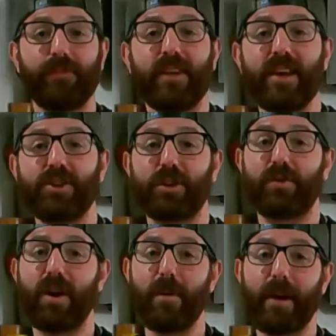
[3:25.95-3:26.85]
Get Your
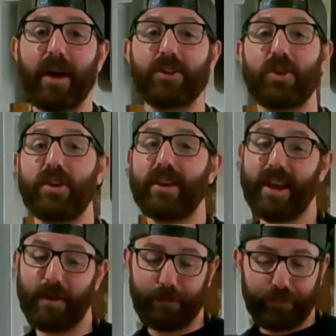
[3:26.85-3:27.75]
Grub On, so you can
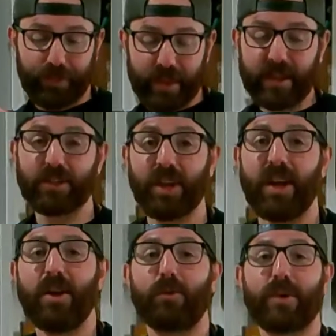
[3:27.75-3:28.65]
get this
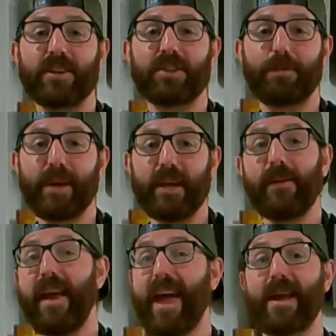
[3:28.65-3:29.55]

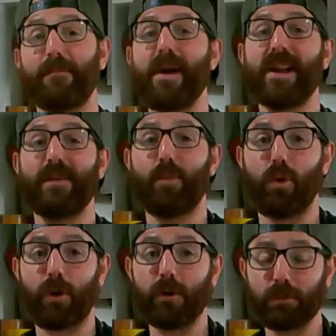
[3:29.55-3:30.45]
recipe and many
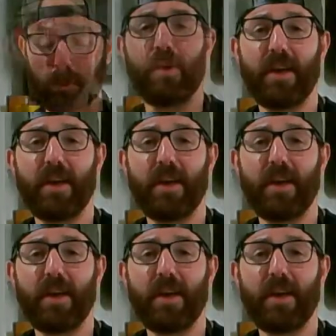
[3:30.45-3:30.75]
more.